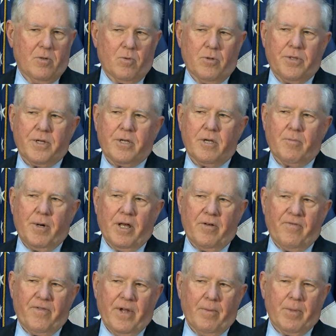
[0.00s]
we're thinking about a
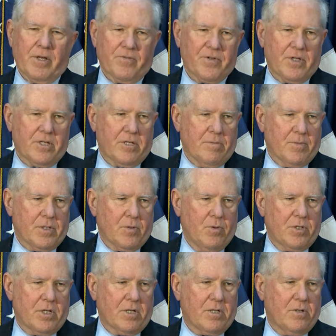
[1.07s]
family of systems,
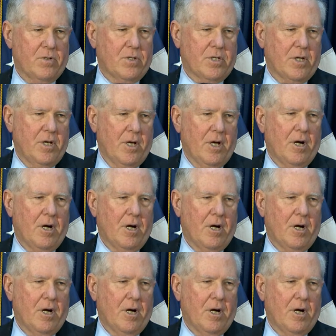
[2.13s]
which includes